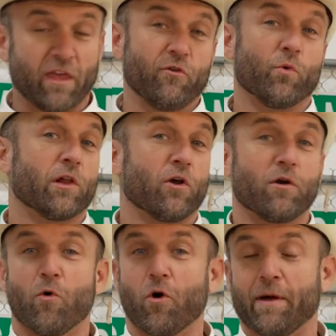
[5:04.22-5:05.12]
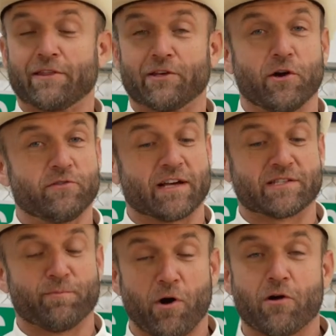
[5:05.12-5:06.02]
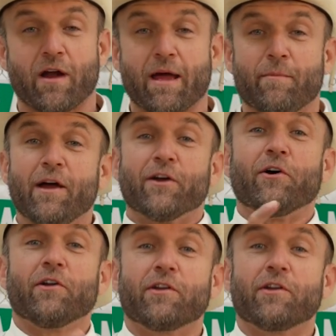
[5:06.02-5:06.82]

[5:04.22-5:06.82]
If you want to learn more about the Go Texan program, go to